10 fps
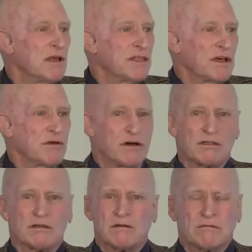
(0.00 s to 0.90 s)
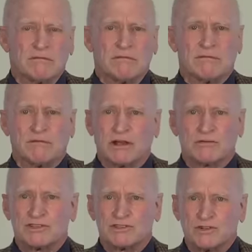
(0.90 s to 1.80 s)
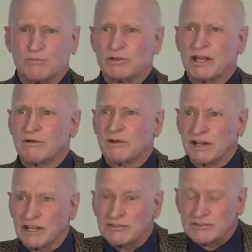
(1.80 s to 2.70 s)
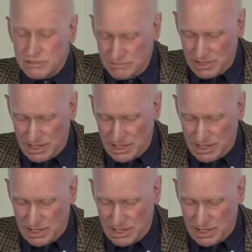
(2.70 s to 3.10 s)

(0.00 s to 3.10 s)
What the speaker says: they were either thought I was stupid, they were not interested.